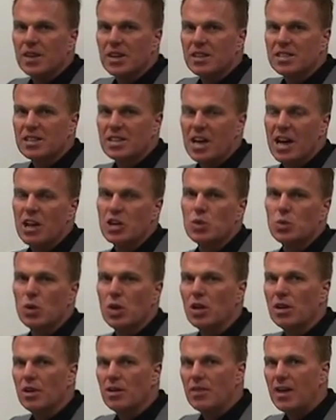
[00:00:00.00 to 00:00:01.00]
a
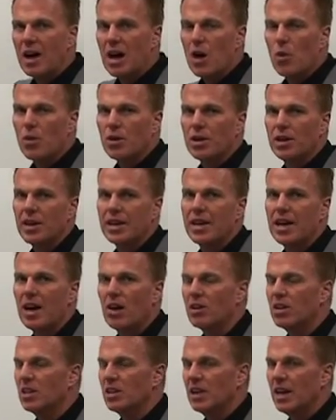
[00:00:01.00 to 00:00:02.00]
schedule of how we're going to
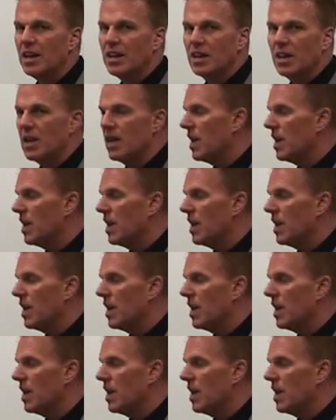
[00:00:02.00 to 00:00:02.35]
calculate